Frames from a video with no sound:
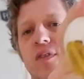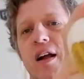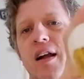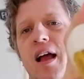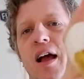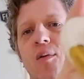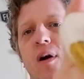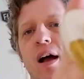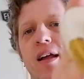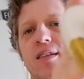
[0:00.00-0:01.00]
very high
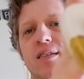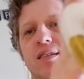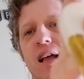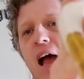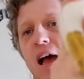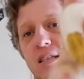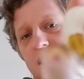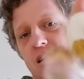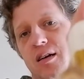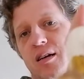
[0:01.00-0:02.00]
wide, as
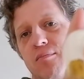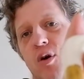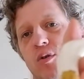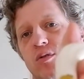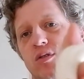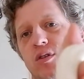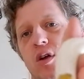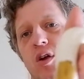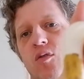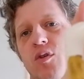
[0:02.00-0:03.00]
are most
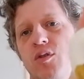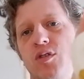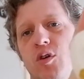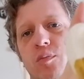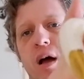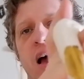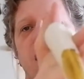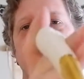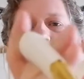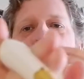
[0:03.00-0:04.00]
Russo
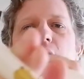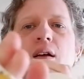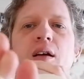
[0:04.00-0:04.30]
Pieds.